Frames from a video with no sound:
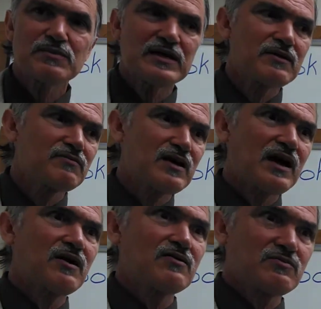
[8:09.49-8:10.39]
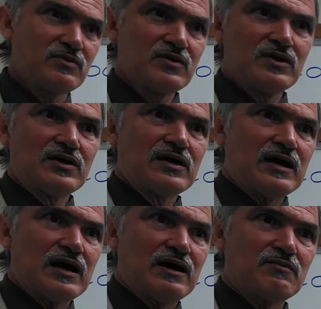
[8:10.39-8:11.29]
but
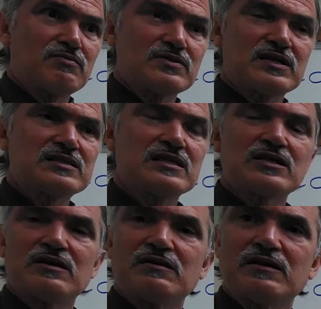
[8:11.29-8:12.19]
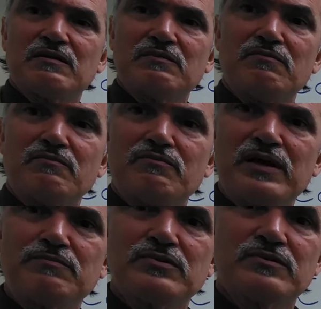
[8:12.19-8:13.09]
I'll present this on a
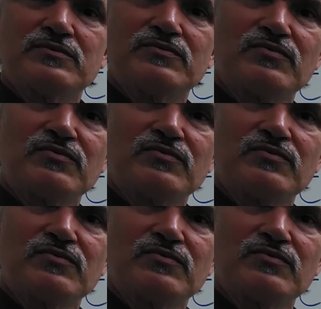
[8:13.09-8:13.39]
paper